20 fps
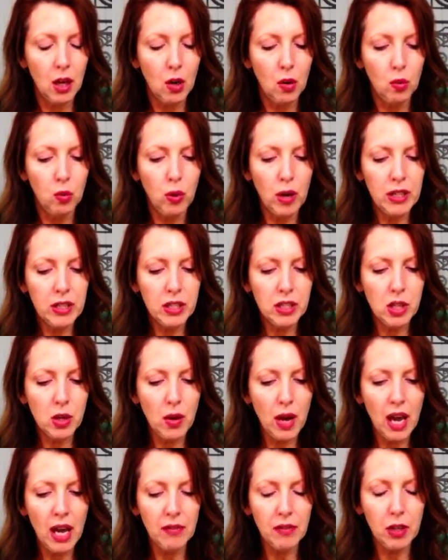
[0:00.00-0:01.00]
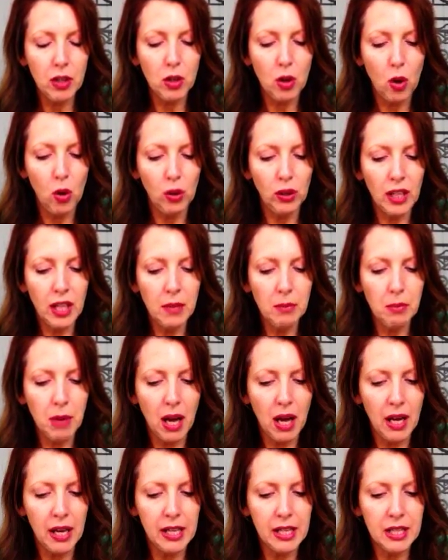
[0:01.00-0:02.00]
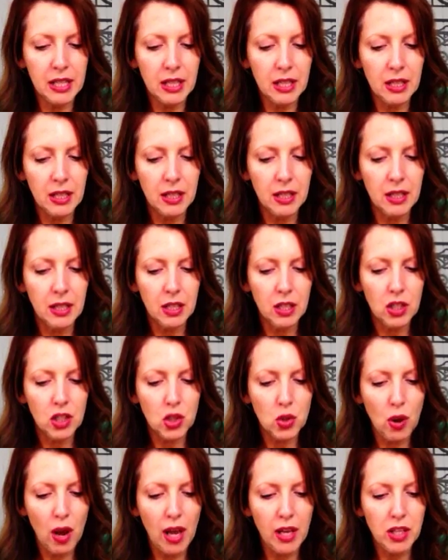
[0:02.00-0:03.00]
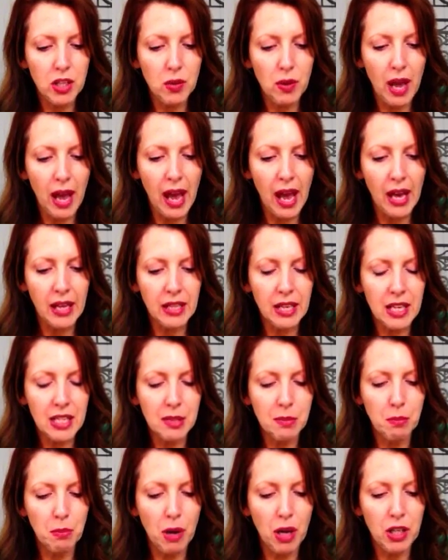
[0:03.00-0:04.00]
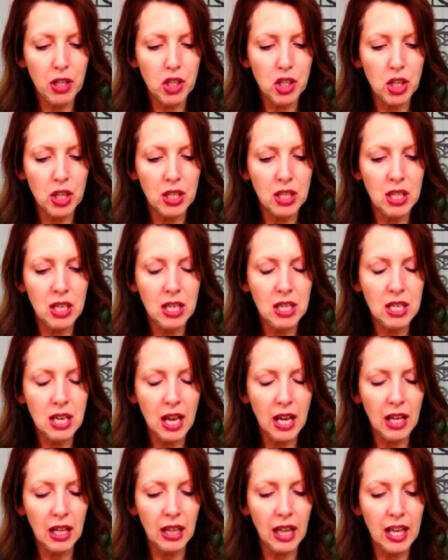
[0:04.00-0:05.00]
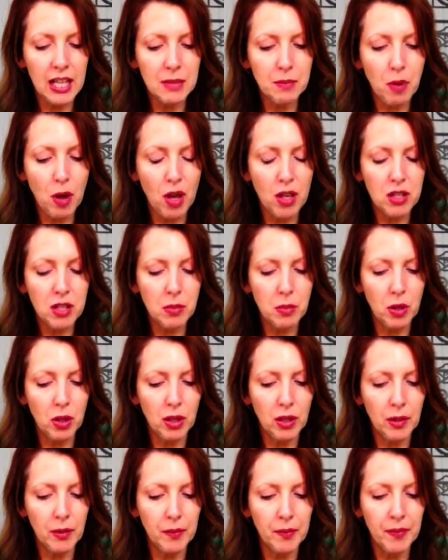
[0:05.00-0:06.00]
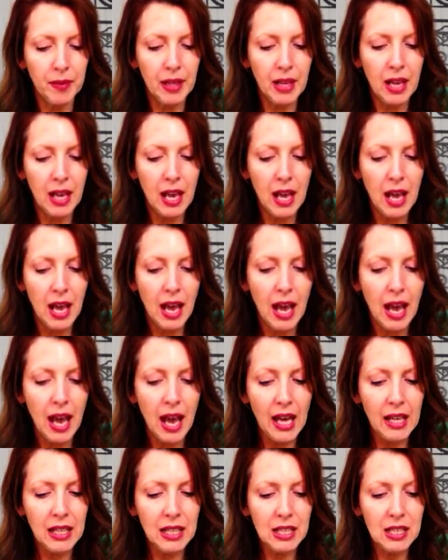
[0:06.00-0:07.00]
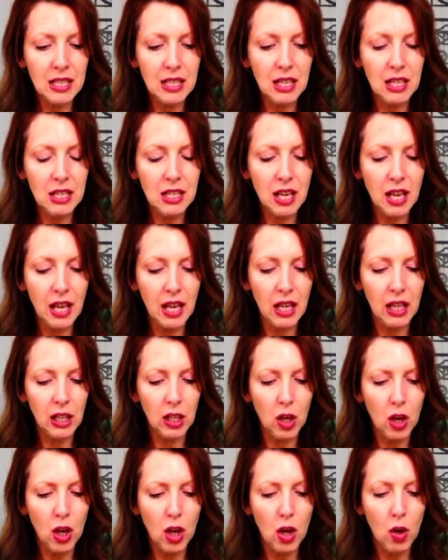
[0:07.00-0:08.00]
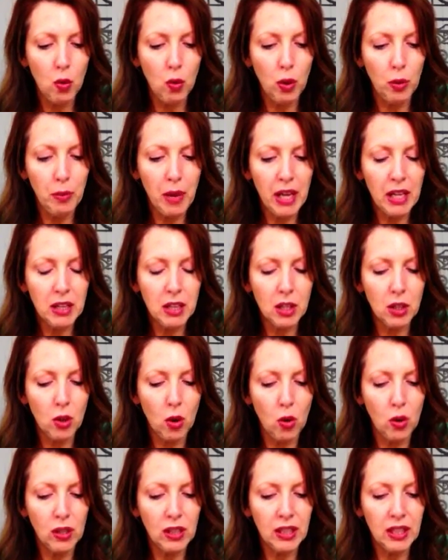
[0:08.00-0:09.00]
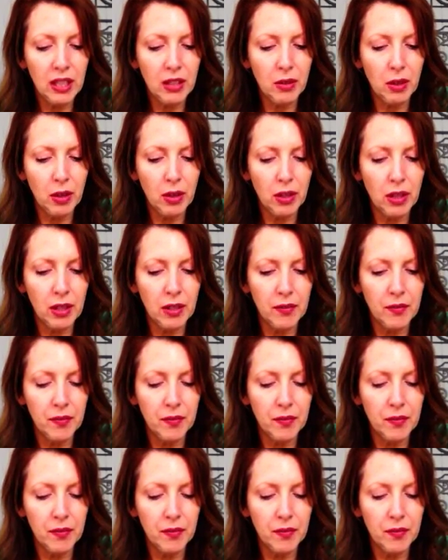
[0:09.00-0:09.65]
Once you have a goal in mind, try to add as much detail as possible. Adding detail will make the goal clearer.